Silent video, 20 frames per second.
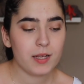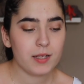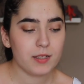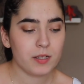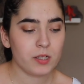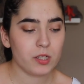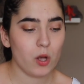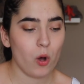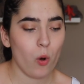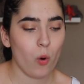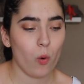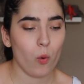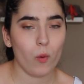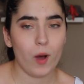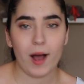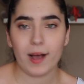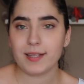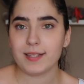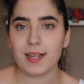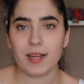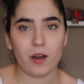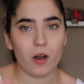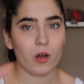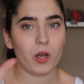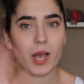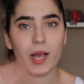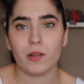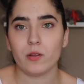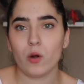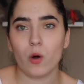so I said,
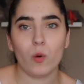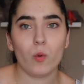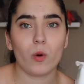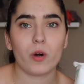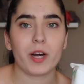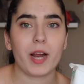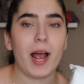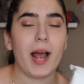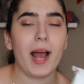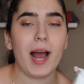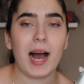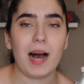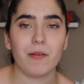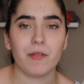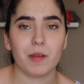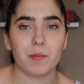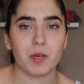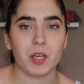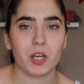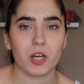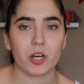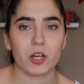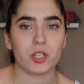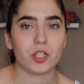okay, don't worry, I have them here.